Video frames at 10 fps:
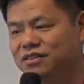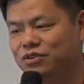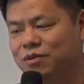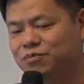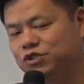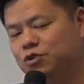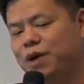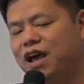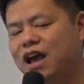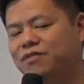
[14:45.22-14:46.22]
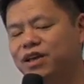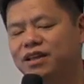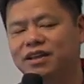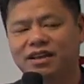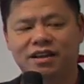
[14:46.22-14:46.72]
Right? So by
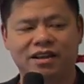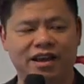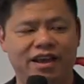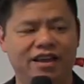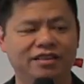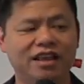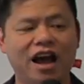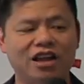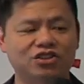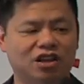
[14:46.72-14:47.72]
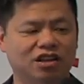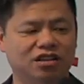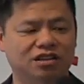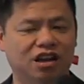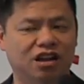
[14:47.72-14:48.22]
having a non,
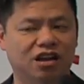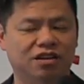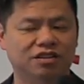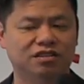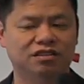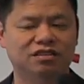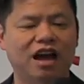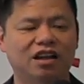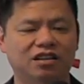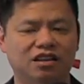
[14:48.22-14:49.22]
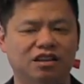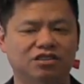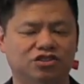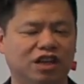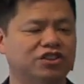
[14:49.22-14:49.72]
uh, uh, not, uh,
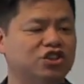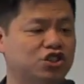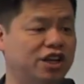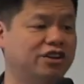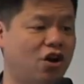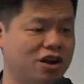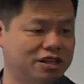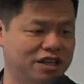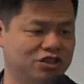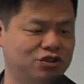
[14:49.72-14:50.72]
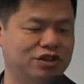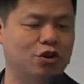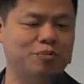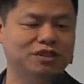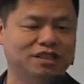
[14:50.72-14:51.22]
nothing shared architecture in
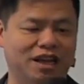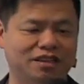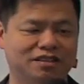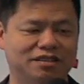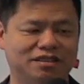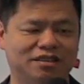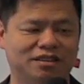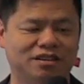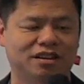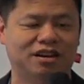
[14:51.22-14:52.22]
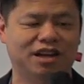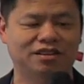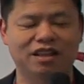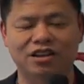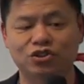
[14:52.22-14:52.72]
OpenStack, right?
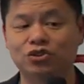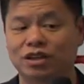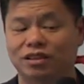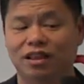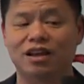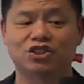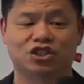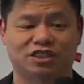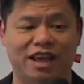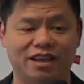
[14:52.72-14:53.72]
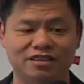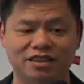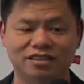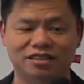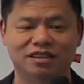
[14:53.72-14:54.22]
Not using a lot of SAN
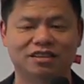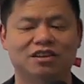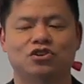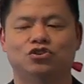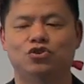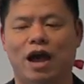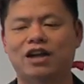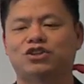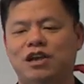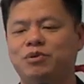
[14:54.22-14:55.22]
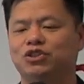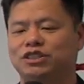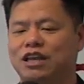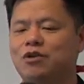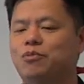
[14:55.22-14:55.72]
disk, you're actually able to
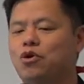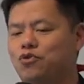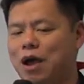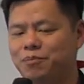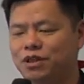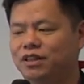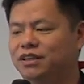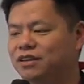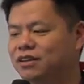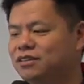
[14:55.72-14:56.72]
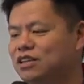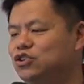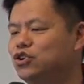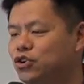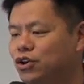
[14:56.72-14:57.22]
scale more rapidly than
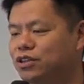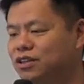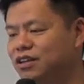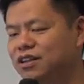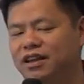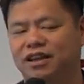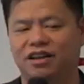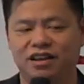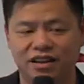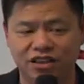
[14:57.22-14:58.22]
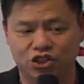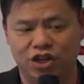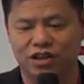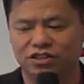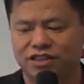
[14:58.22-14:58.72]
you could in a, in a
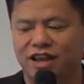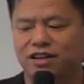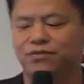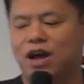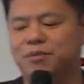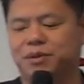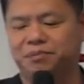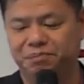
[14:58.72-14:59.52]
shared SAN environment.